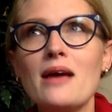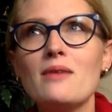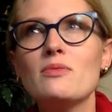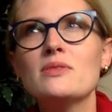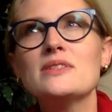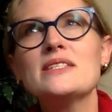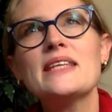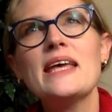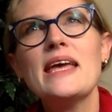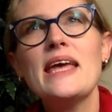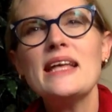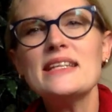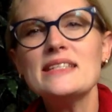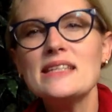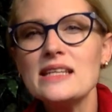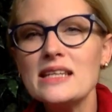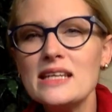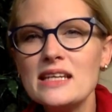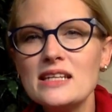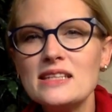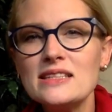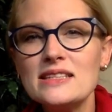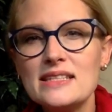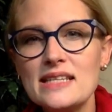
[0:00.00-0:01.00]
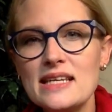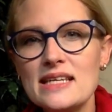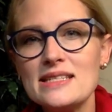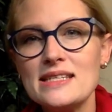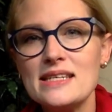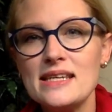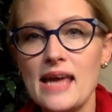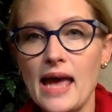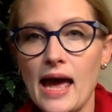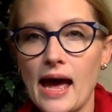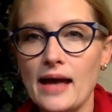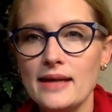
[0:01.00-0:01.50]
would say it's a little
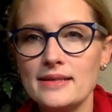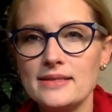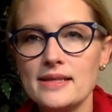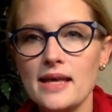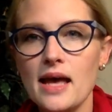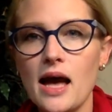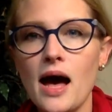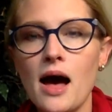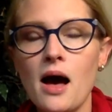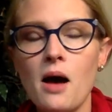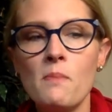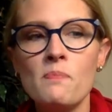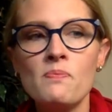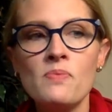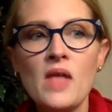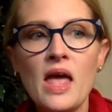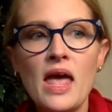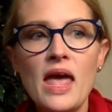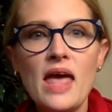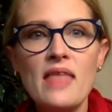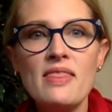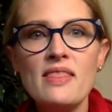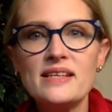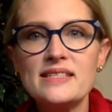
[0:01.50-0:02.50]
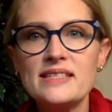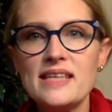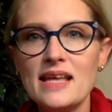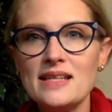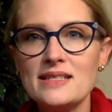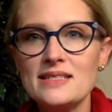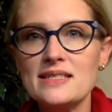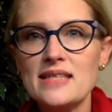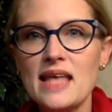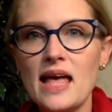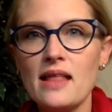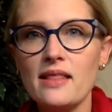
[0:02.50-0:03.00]
Disney-esque in the
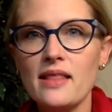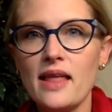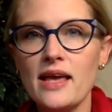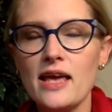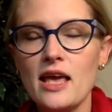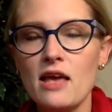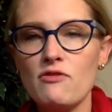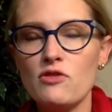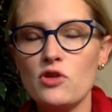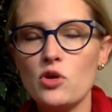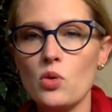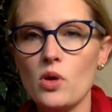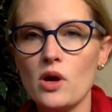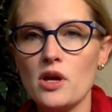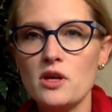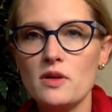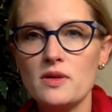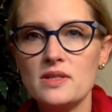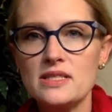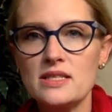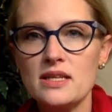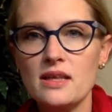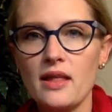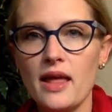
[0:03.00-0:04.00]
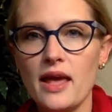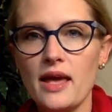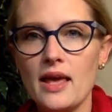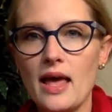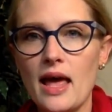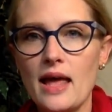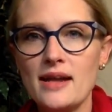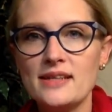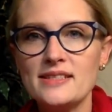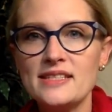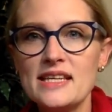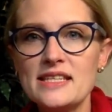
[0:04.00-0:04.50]
sense that like if you are used to like
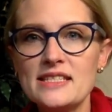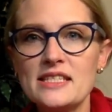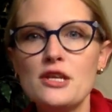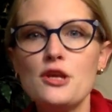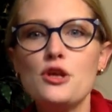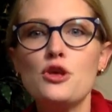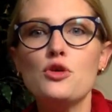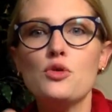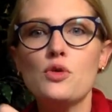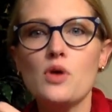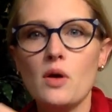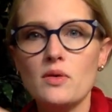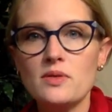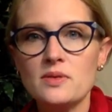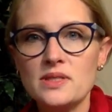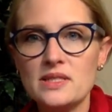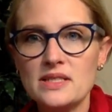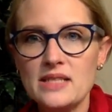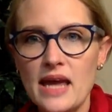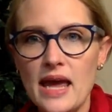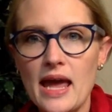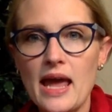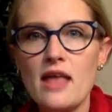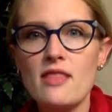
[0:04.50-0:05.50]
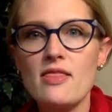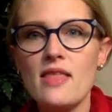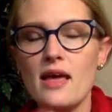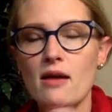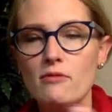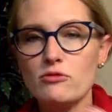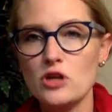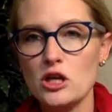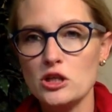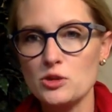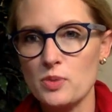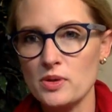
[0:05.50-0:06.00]
at Disney, you go stay and they
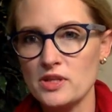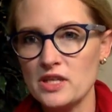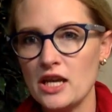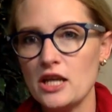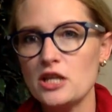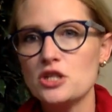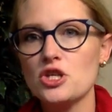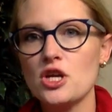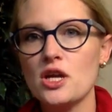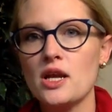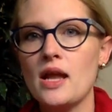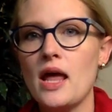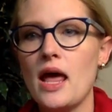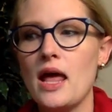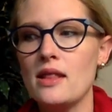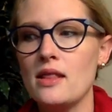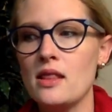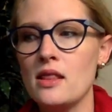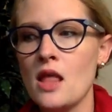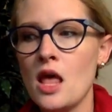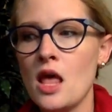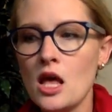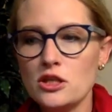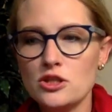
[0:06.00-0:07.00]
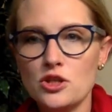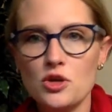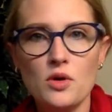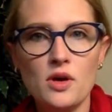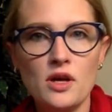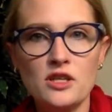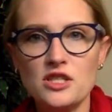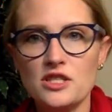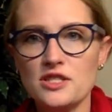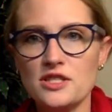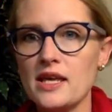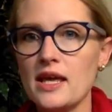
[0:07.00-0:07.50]
have transportation. And so you
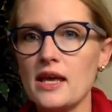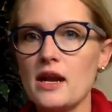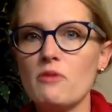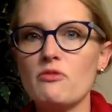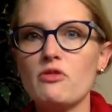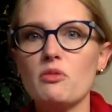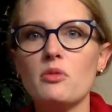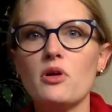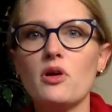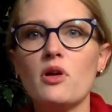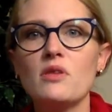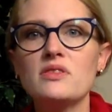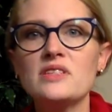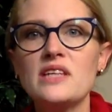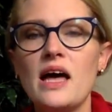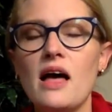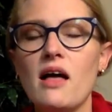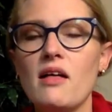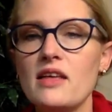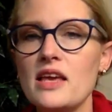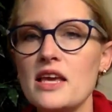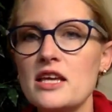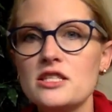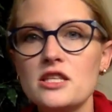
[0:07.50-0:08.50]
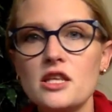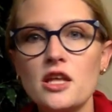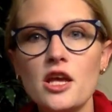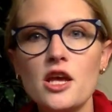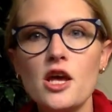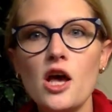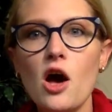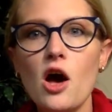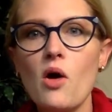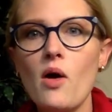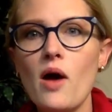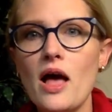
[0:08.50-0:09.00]
can just get up from your hotel, easily
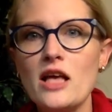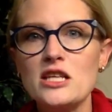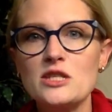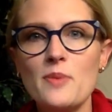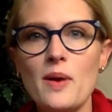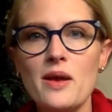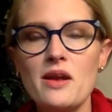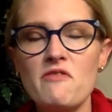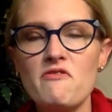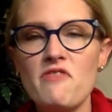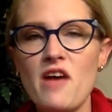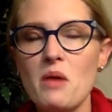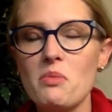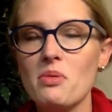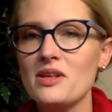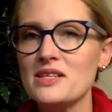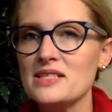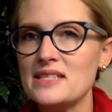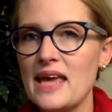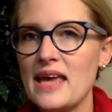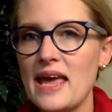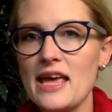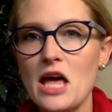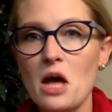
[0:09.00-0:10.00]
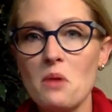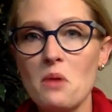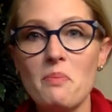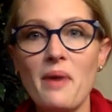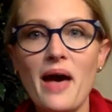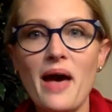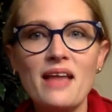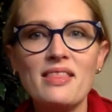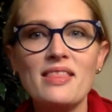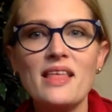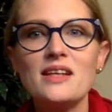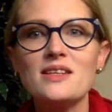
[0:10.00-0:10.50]
go, spend a fabulous day and come
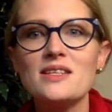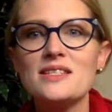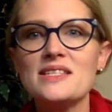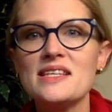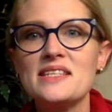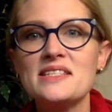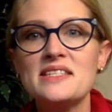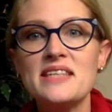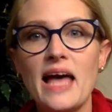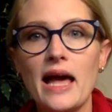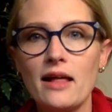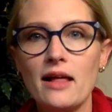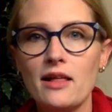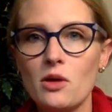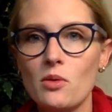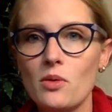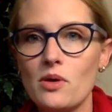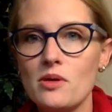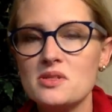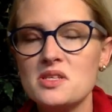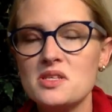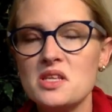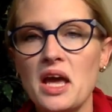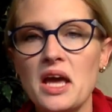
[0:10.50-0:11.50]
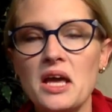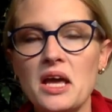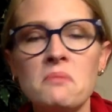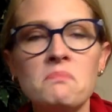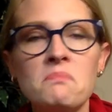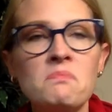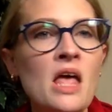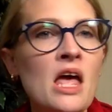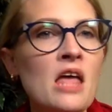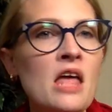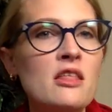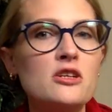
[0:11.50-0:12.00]
back. That is exactly what it was like.
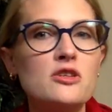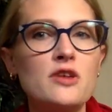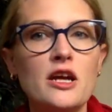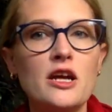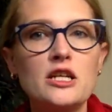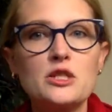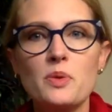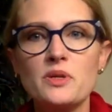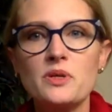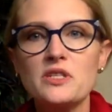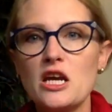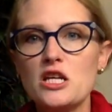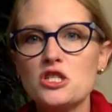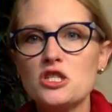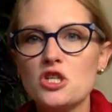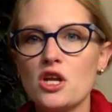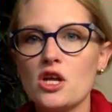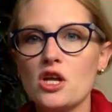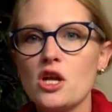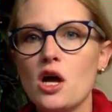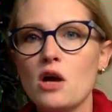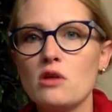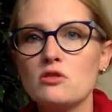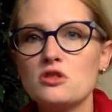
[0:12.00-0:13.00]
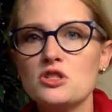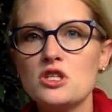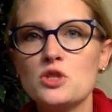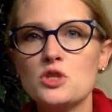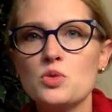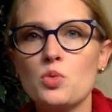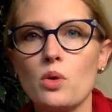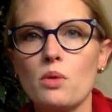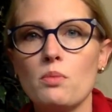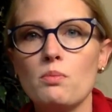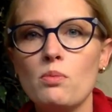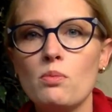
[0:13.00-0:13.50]
The transportation and coaches
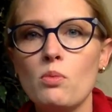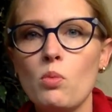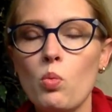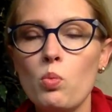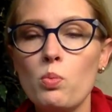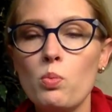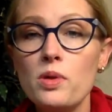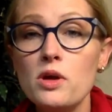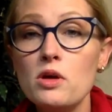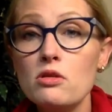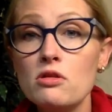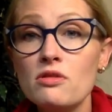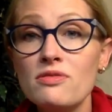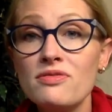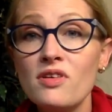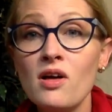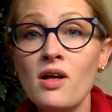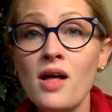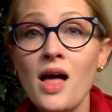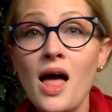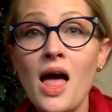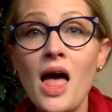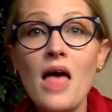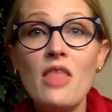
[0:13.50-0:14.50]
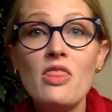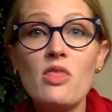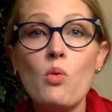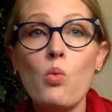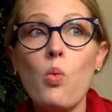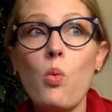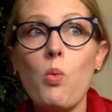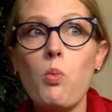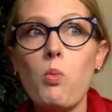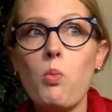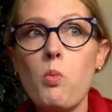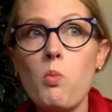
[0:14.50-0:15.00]
were beautiful.
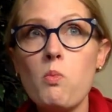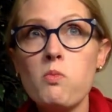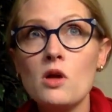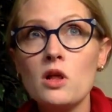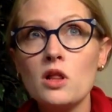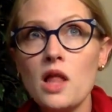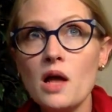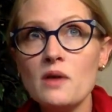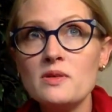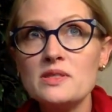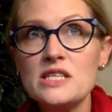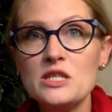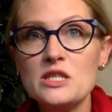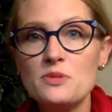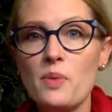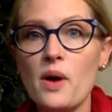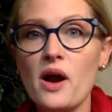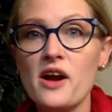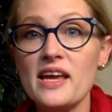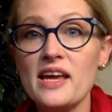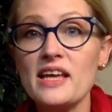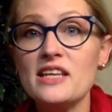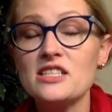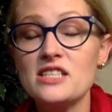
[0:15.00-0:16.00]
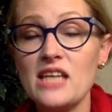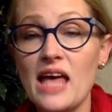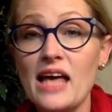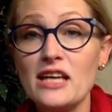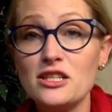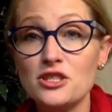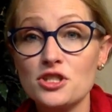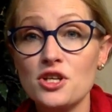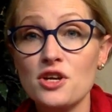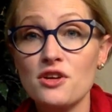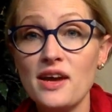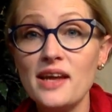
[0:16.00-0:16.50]
The closest park is
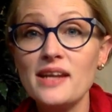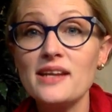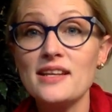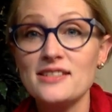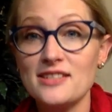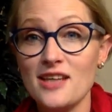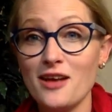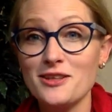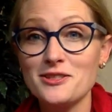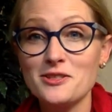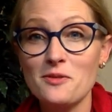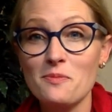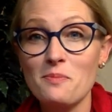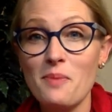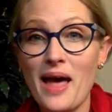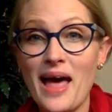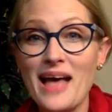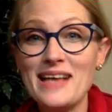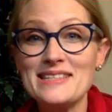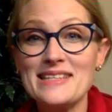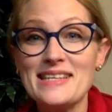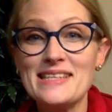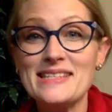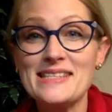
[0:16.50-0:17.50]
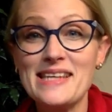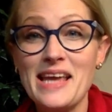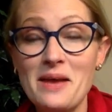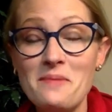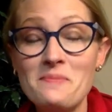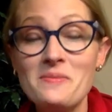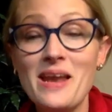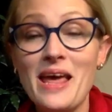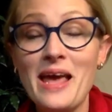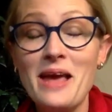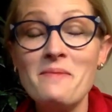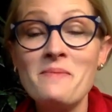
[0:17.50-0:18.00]
Escaret. It also has the same
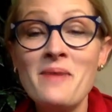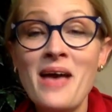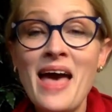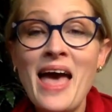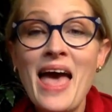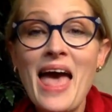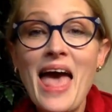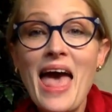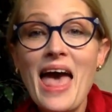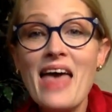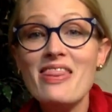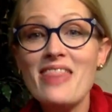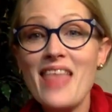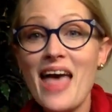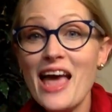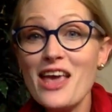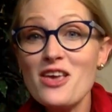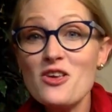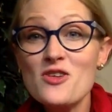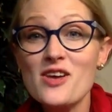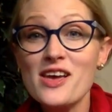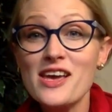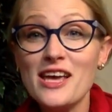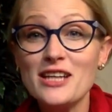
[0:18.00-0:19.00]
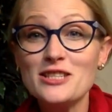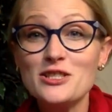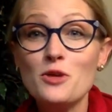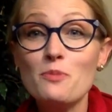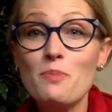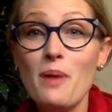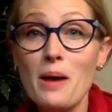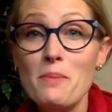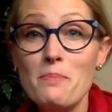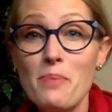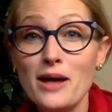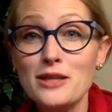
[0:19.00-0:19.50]
name, and that you can get to
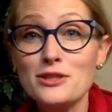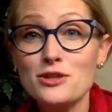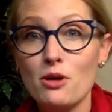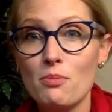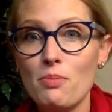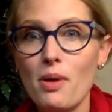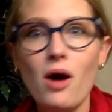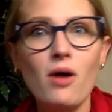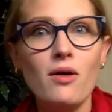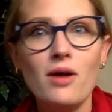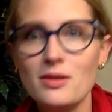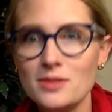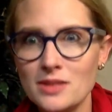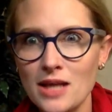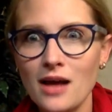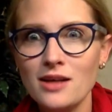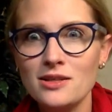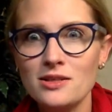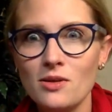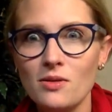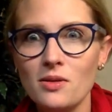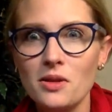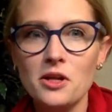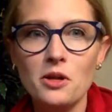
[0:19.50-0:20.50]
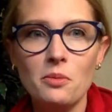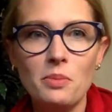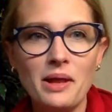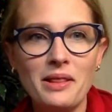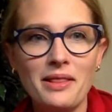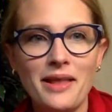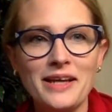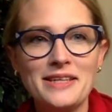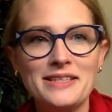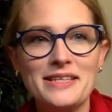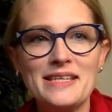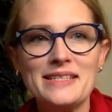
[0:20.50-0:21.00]
by bus or boat. It's also a little bit
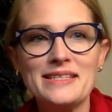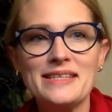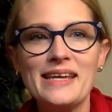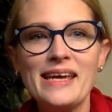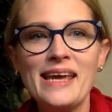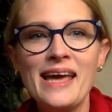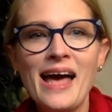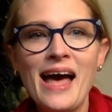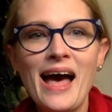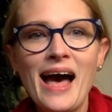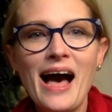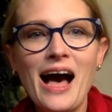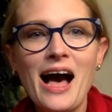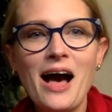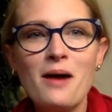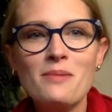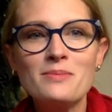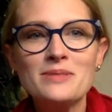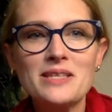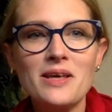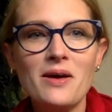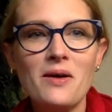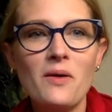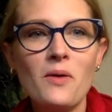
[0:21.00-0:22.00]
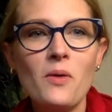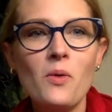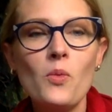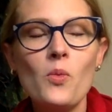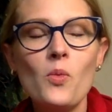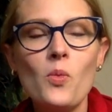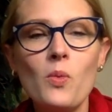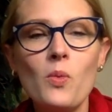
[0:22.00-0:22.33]
like Disney. So